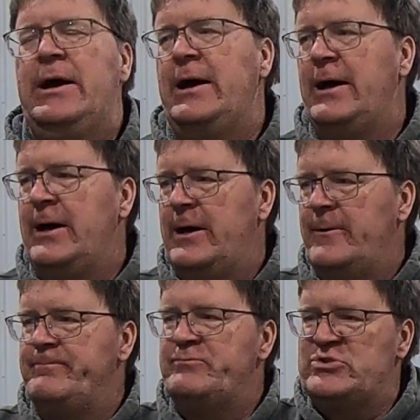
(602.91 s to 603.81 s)

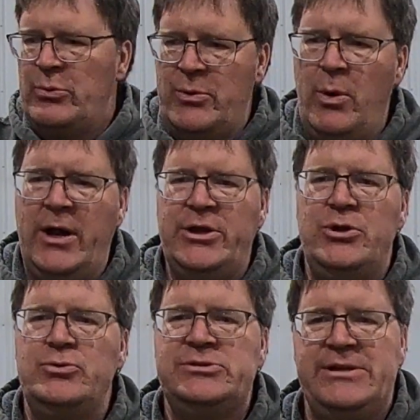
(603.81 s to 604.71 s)
Um, so we want to
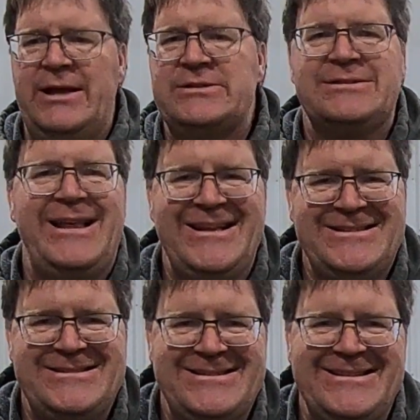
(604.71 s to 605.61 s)
use it as
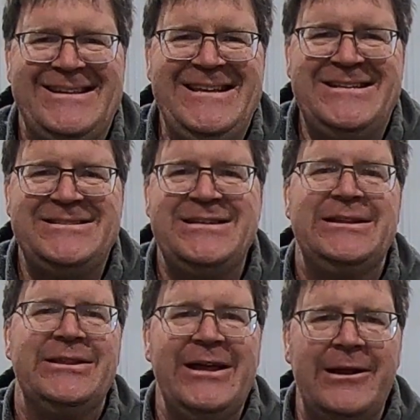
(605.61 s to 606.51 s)
less,
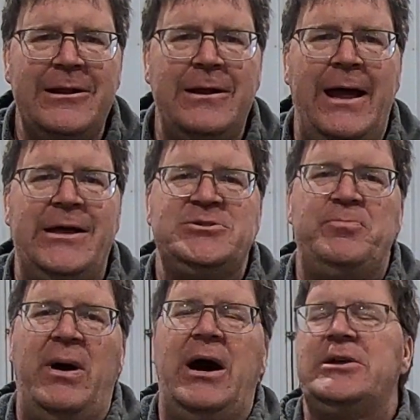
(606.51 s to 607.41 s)
least little as
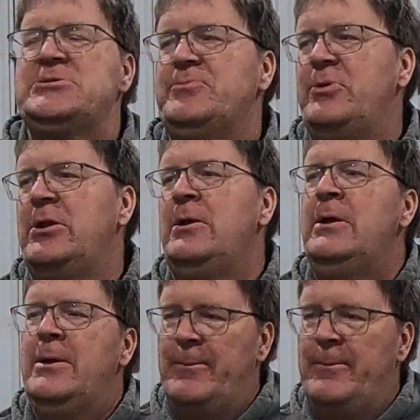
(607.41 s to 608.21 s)
possible,